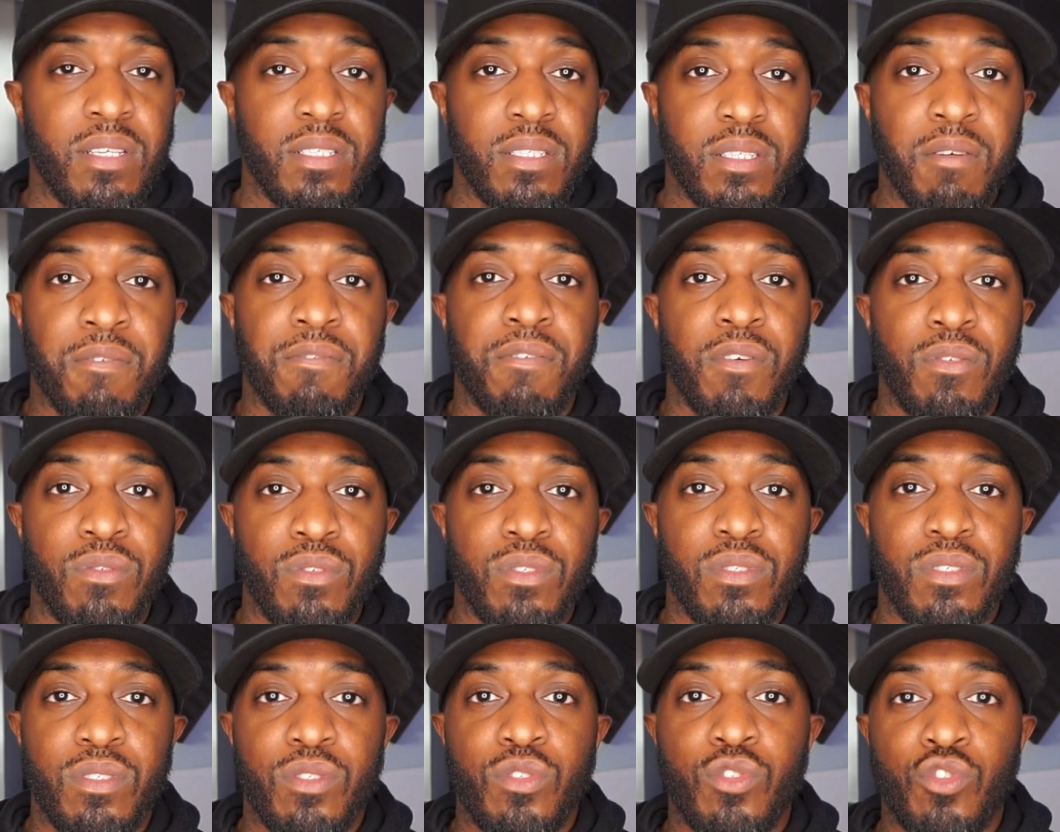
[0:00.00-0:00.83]

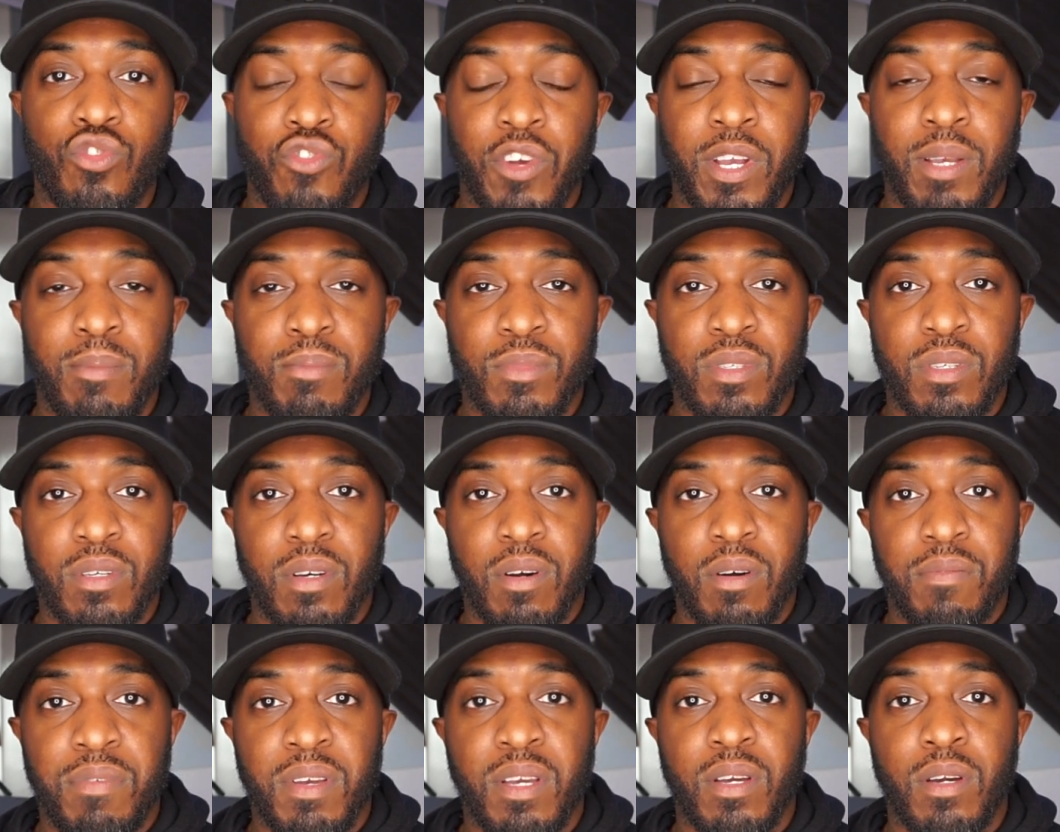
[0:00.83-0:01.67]
different streams
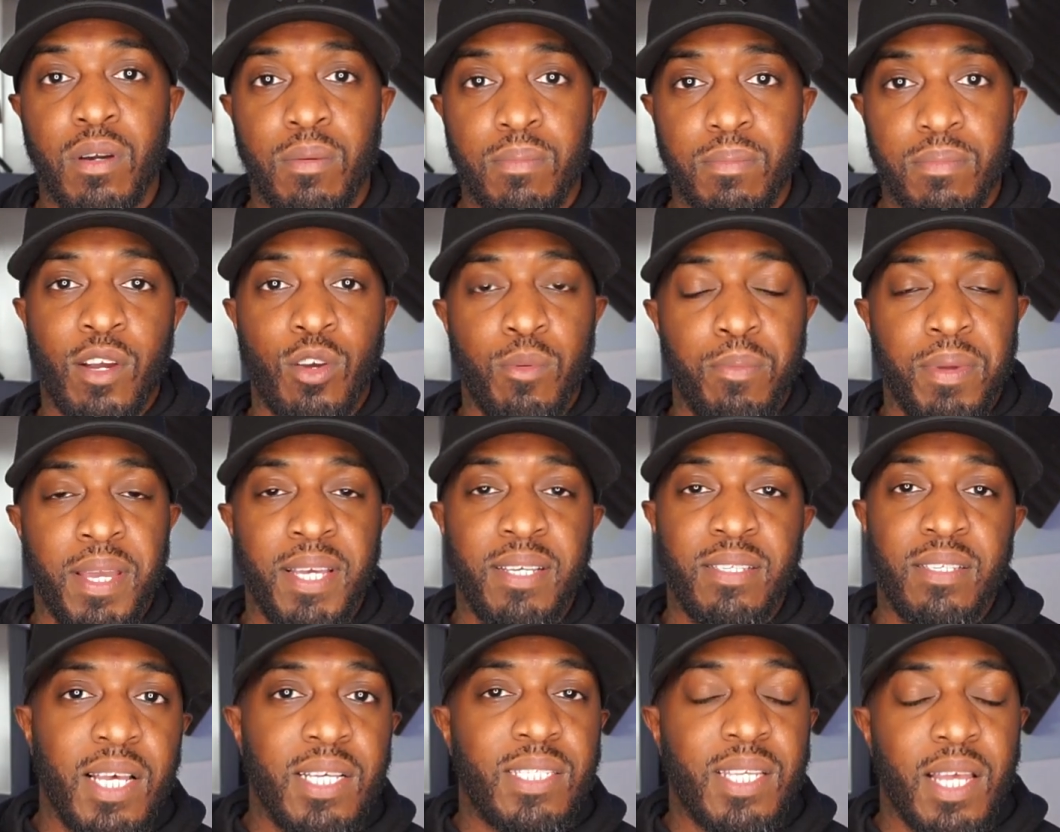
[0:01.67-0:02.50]
of income. Could
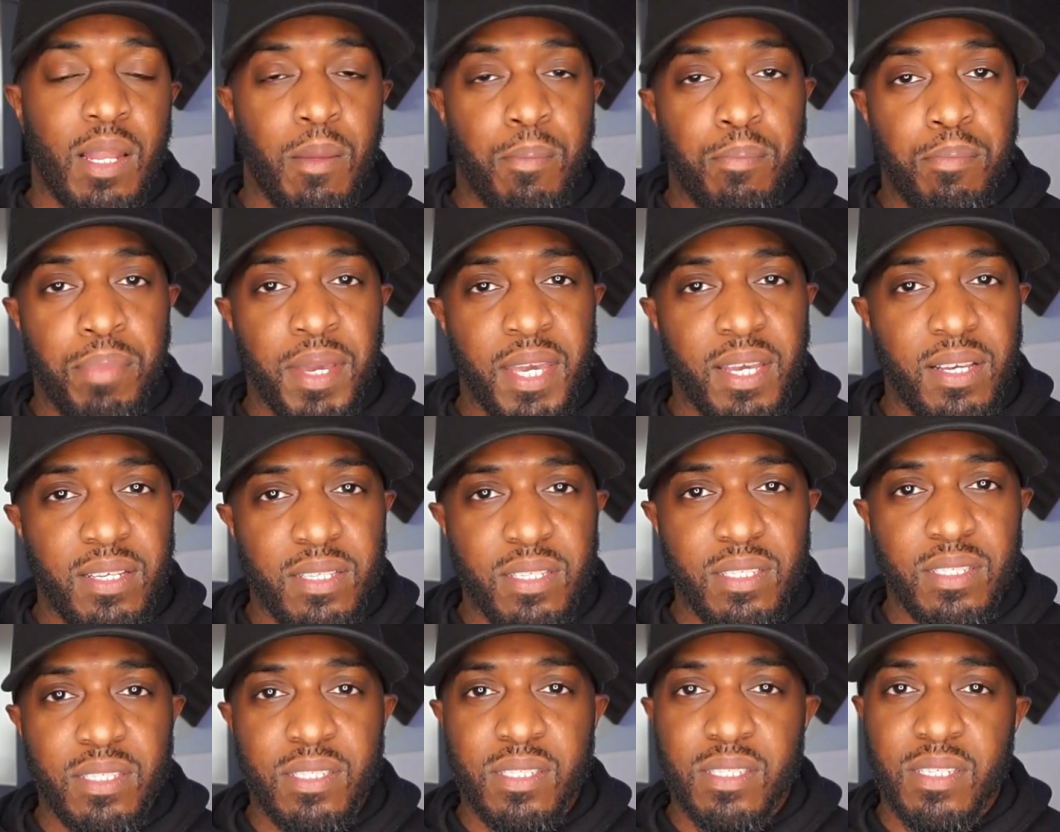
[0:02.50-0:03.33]
be selling
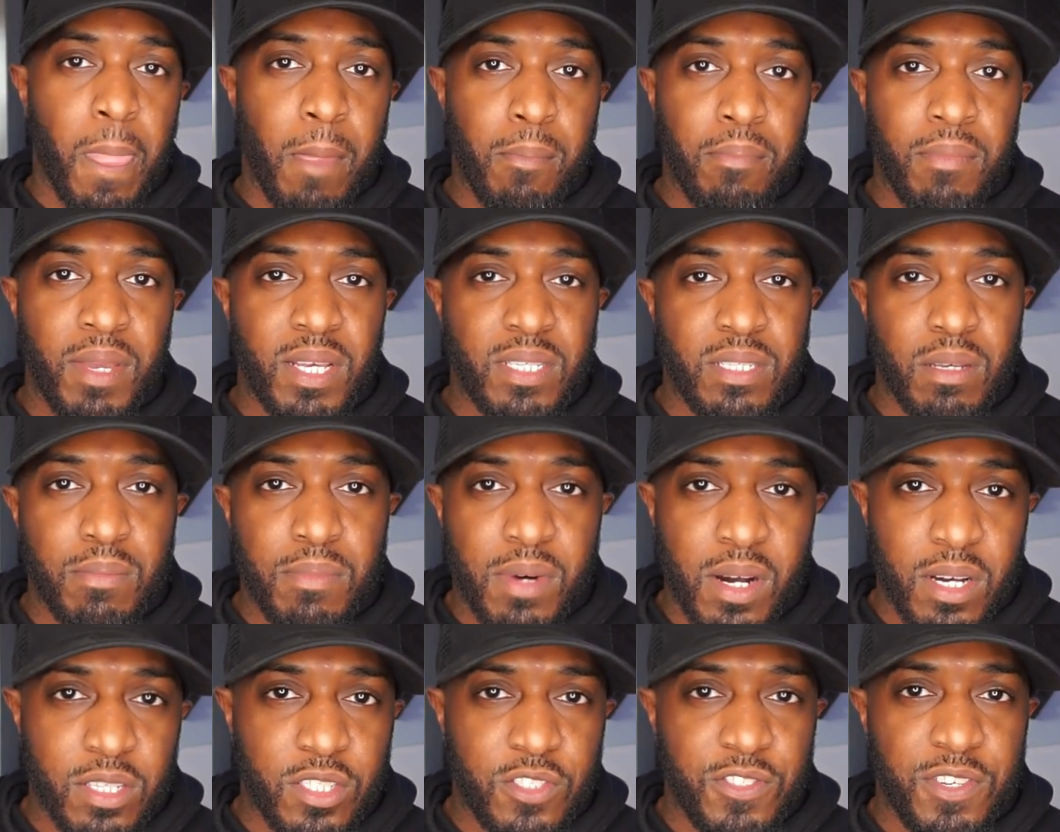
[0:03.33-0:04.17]
beats, mix and
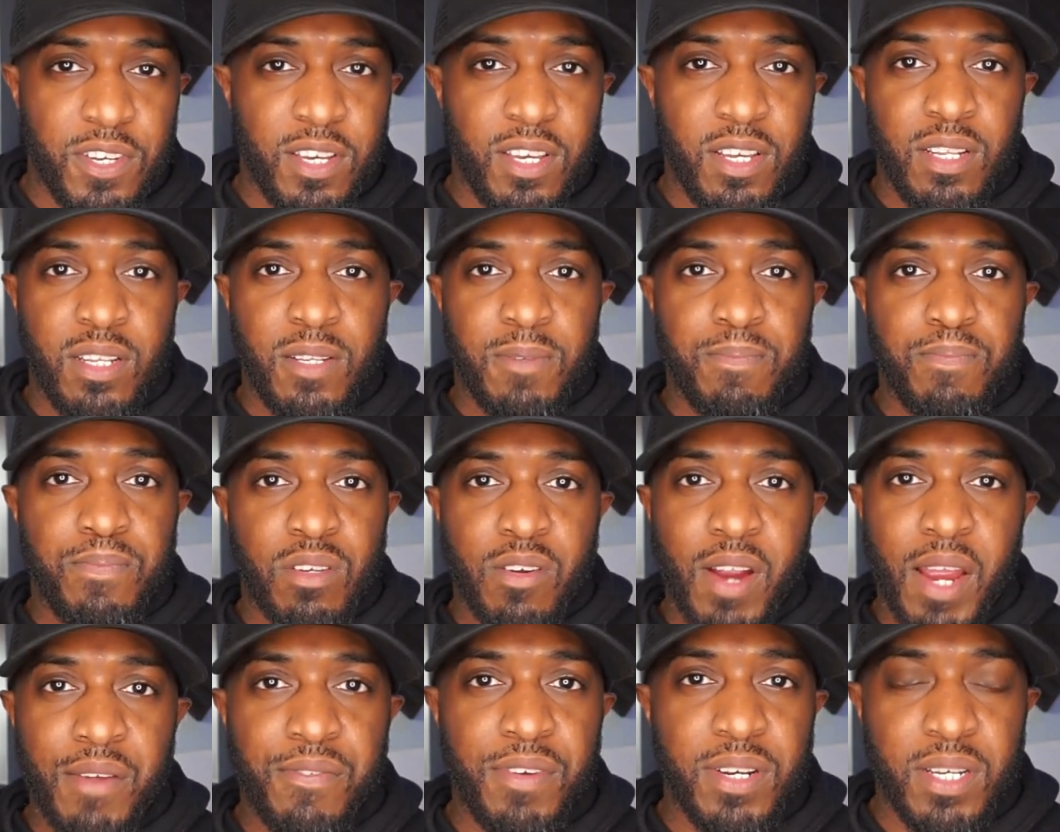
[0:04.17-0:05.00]
mastering,
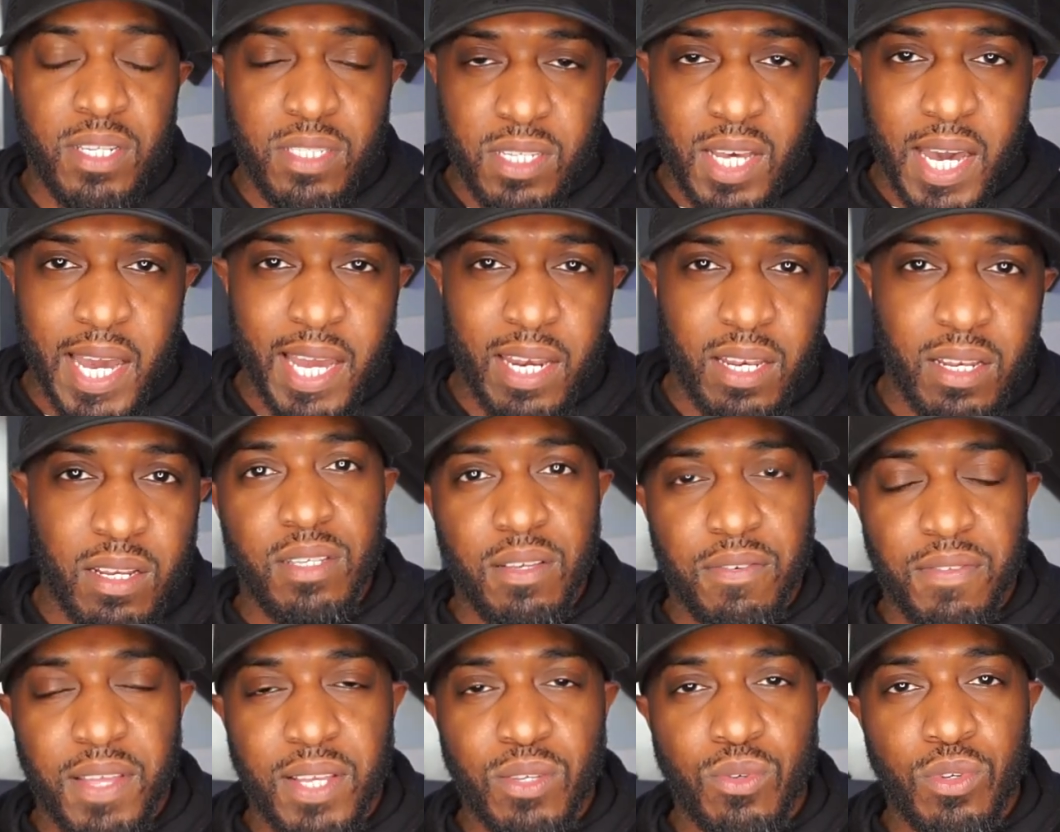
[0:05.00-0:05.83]
graphic design,
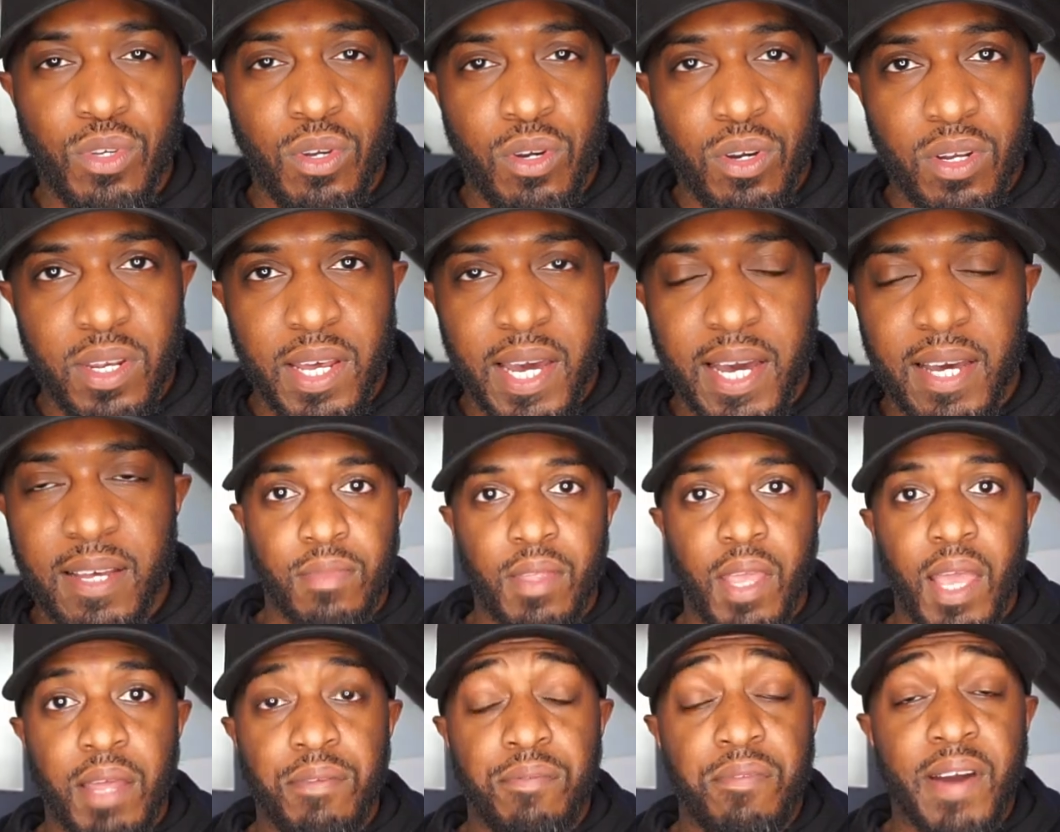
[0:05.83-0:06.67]
if that's what you're good at,
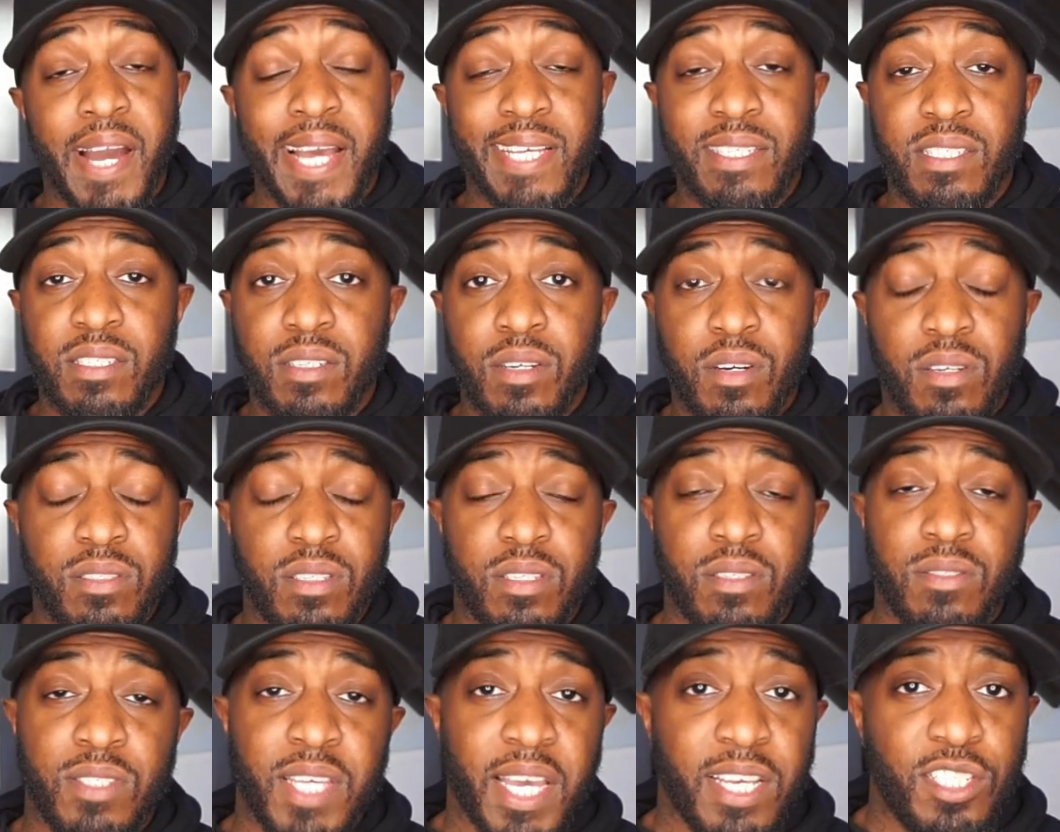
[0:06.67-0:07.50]
advice,
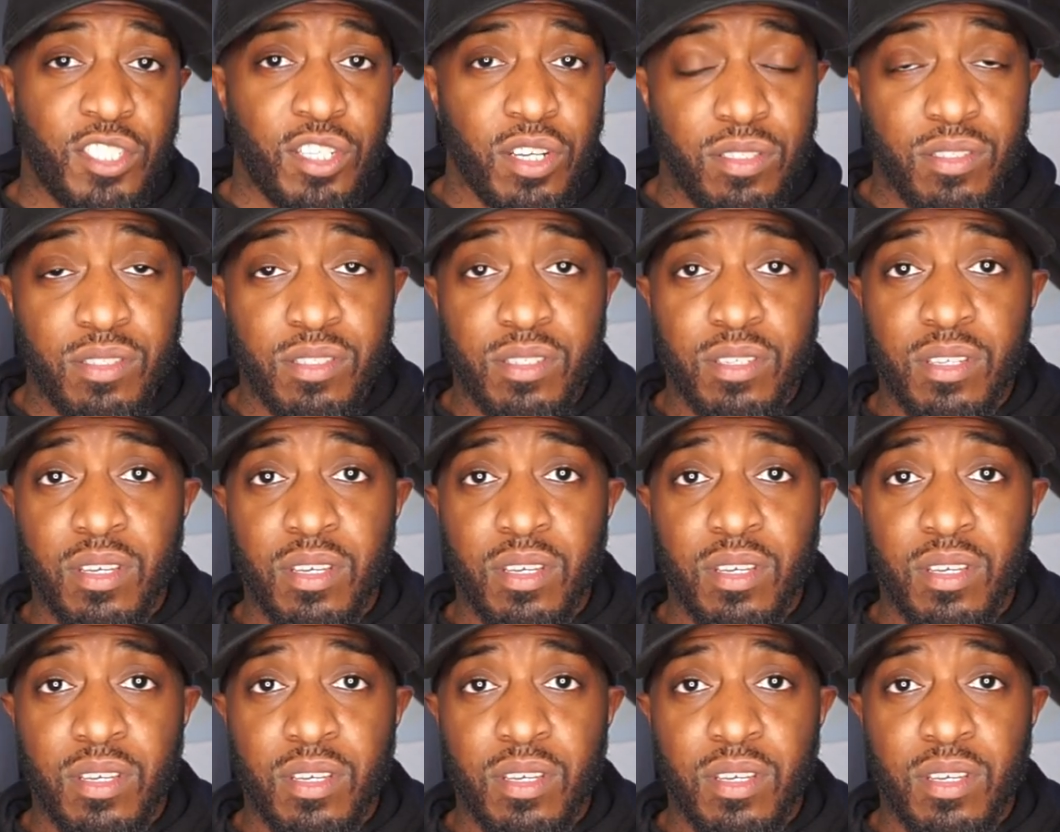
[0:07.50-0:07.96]
consultations.